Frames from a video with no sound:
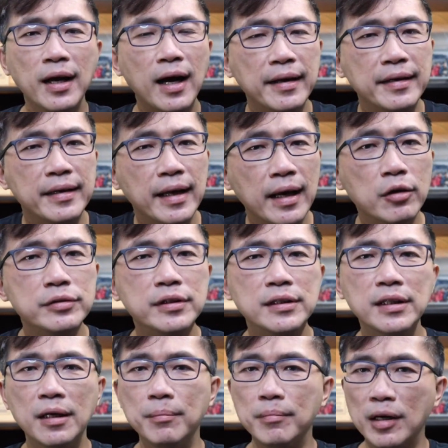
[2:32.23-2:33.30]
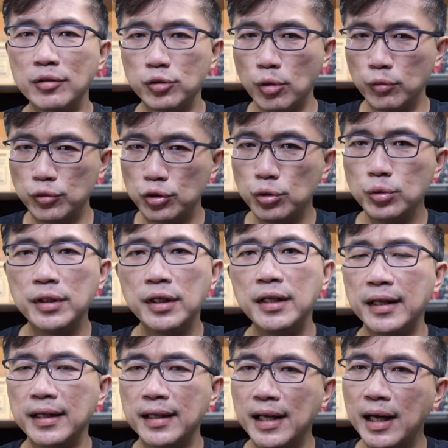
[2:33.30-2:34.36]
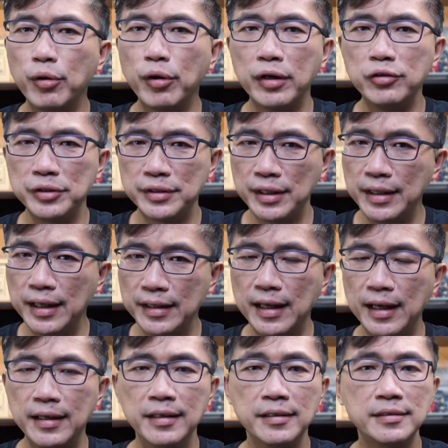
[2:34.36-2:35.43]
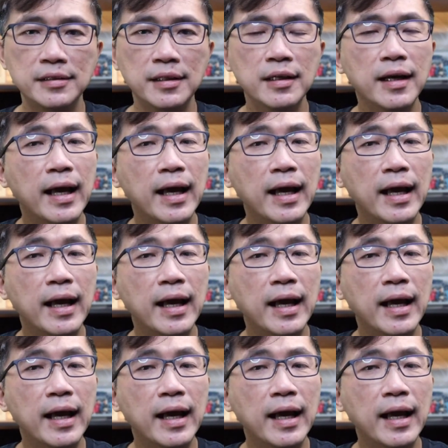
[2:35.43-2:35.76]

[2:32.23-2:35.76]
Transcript: unhealthy amounts of sugar and carbohydrates in their diets.